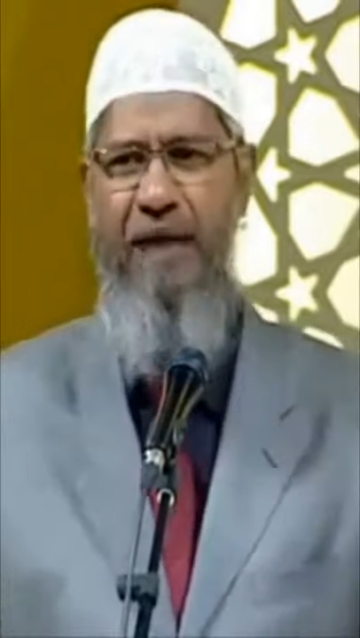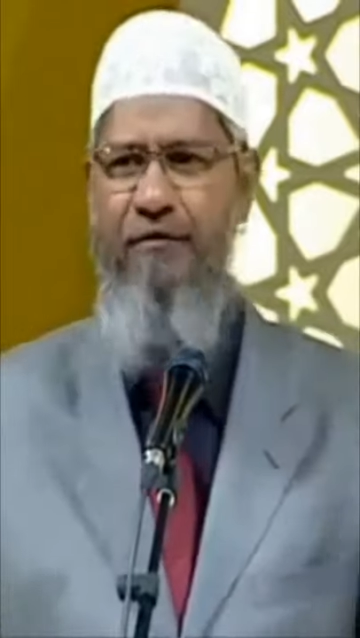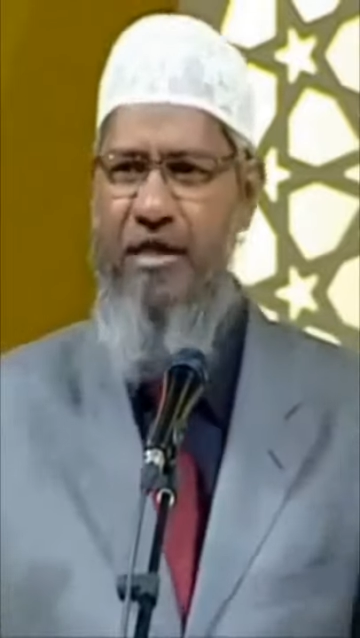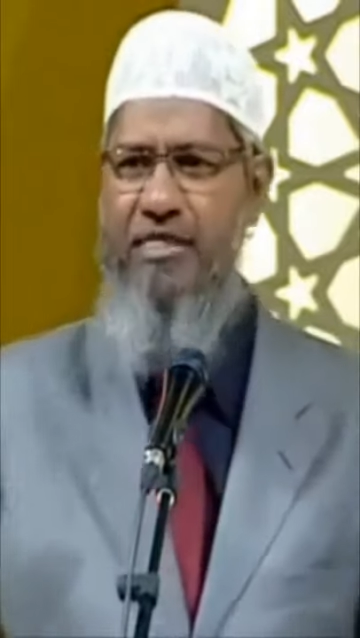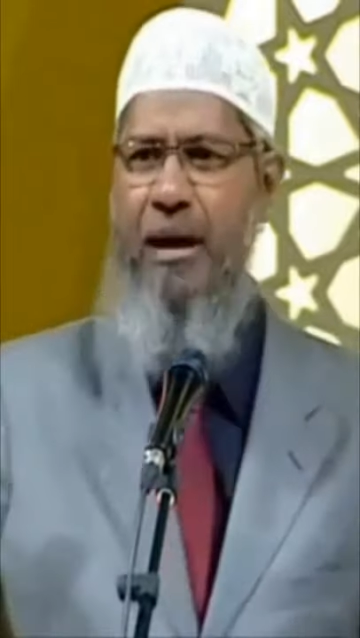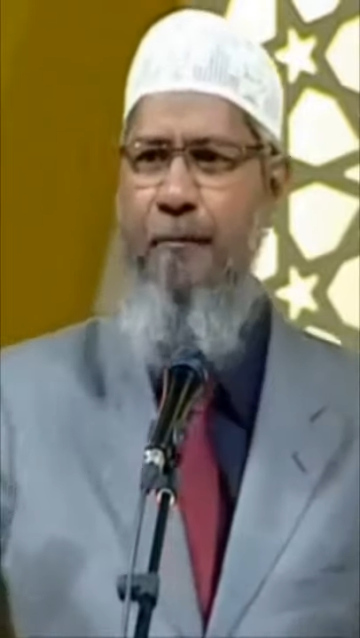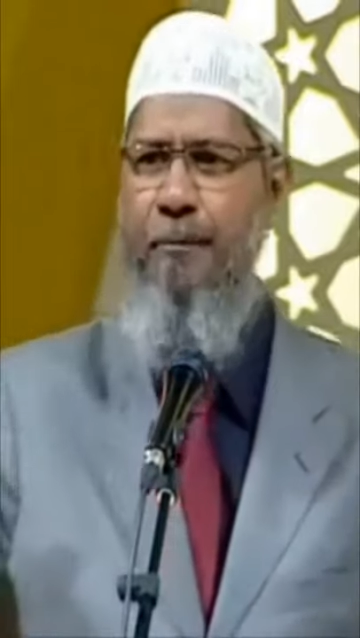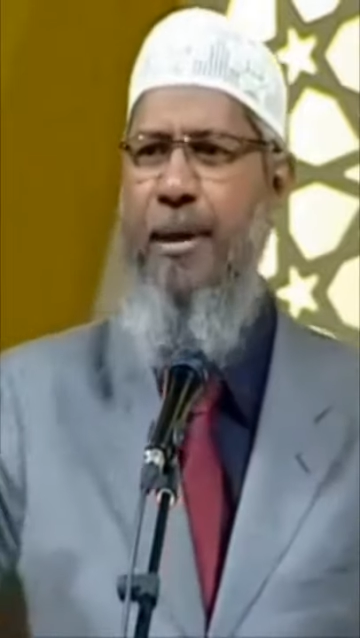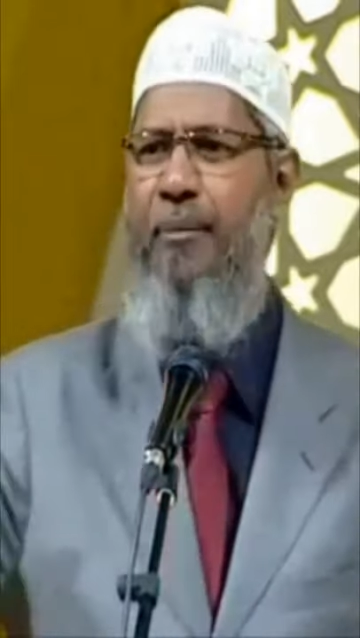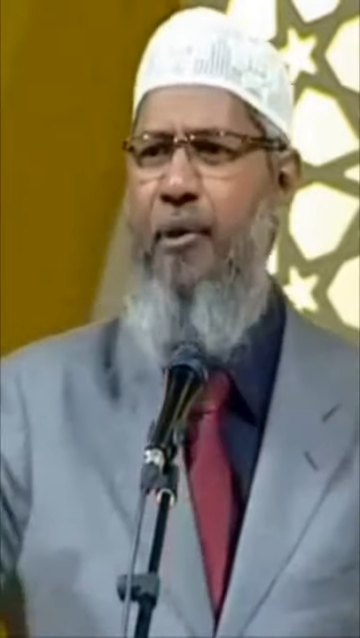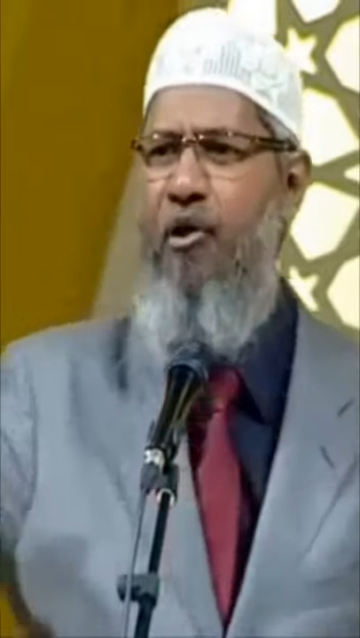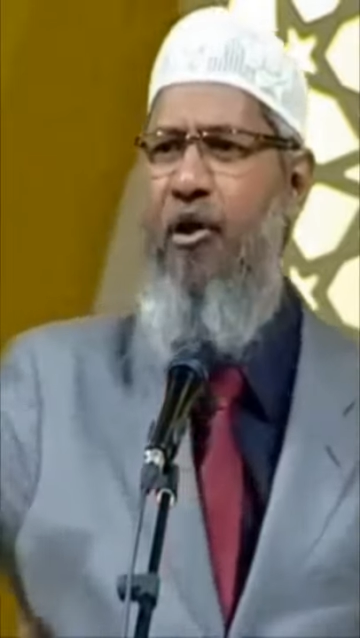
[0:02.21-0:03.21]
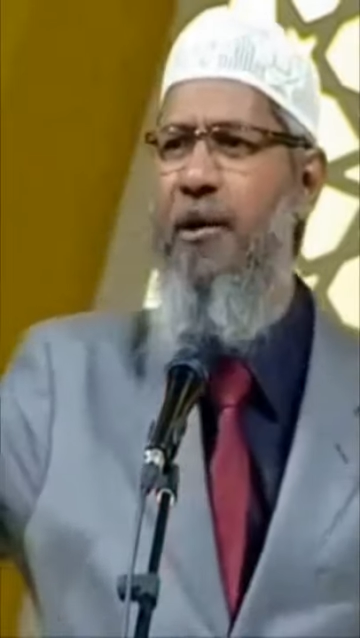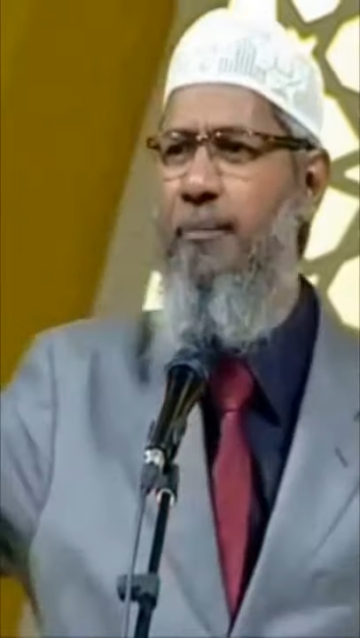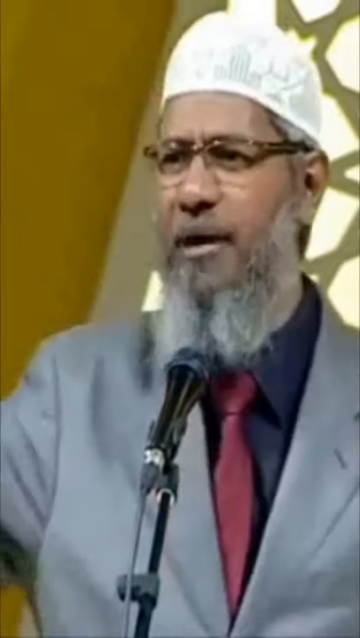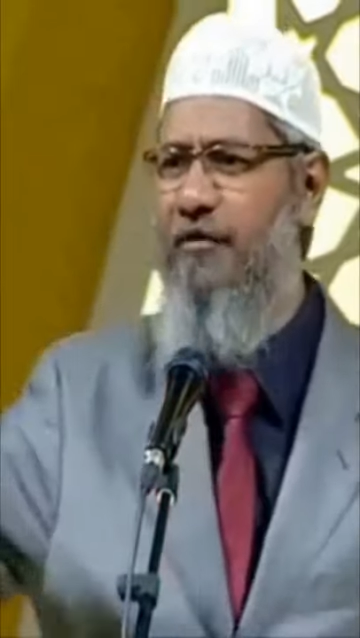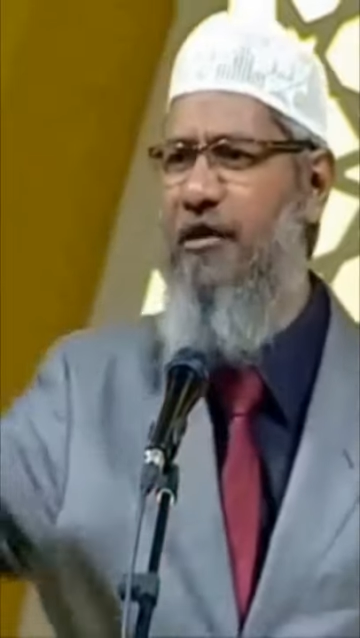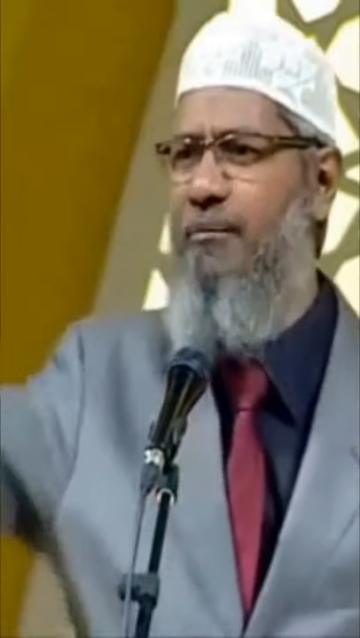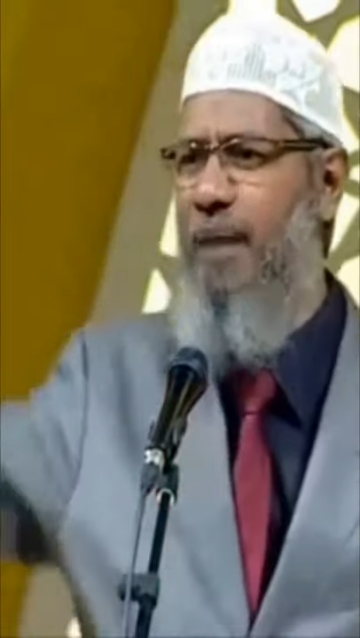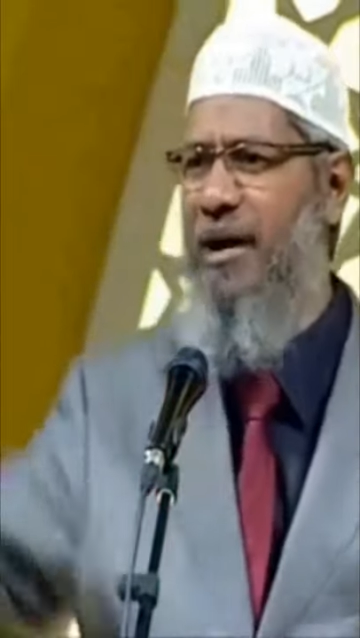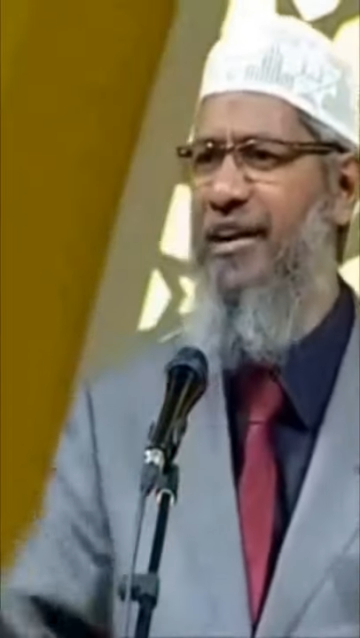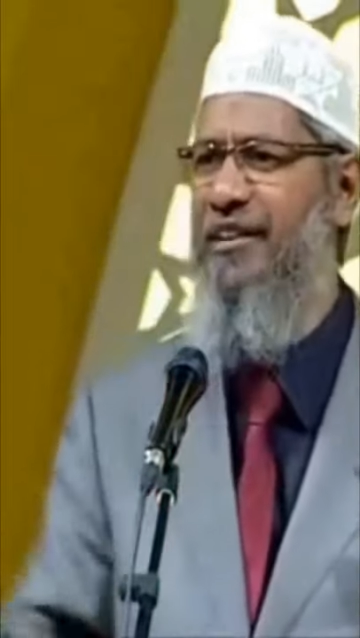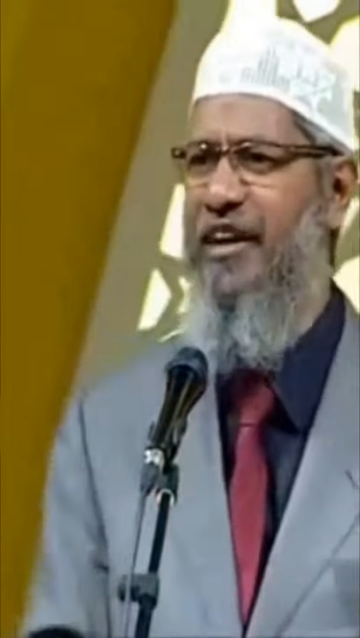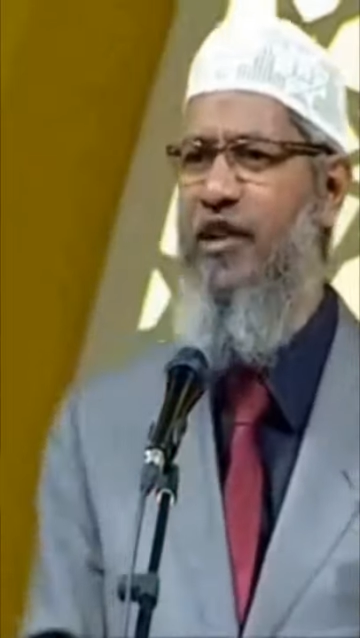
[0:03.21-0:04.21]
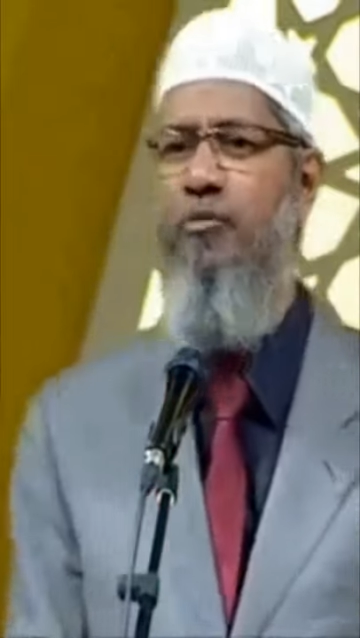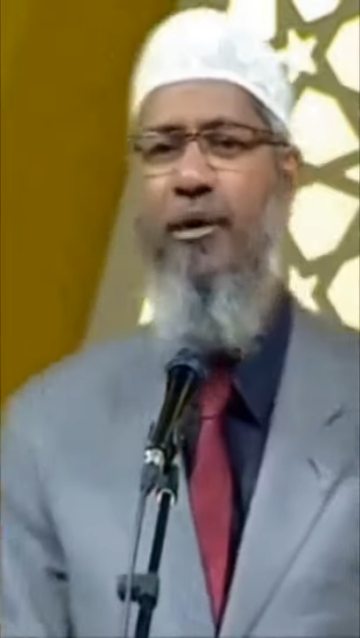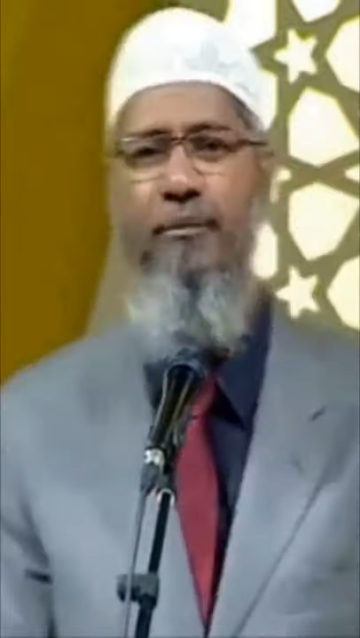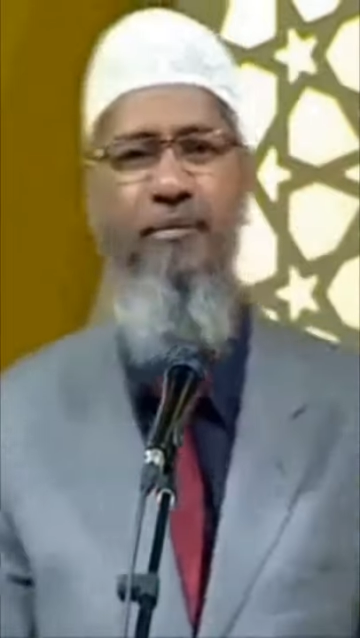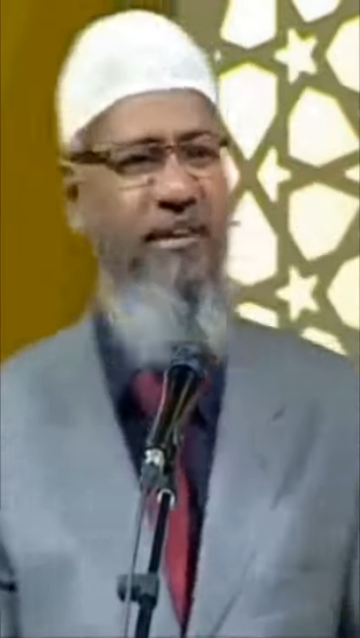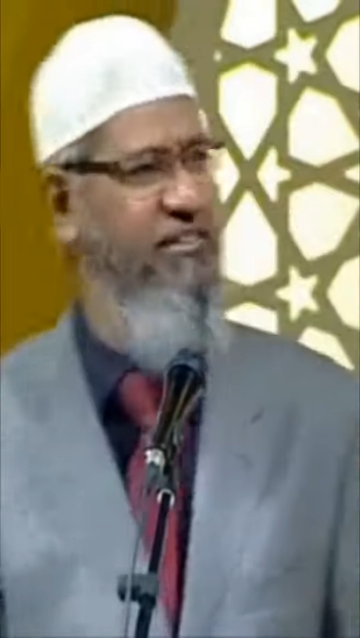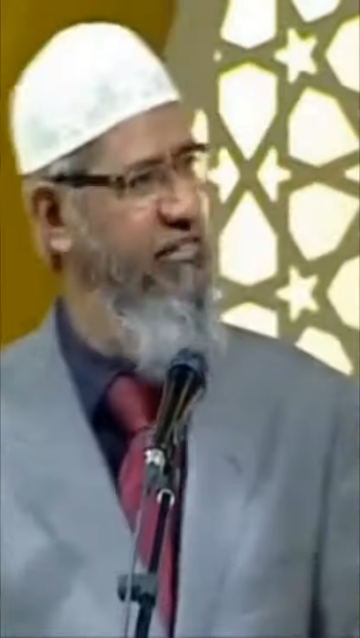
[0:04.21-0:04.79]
we should be having some people who are in between monkeys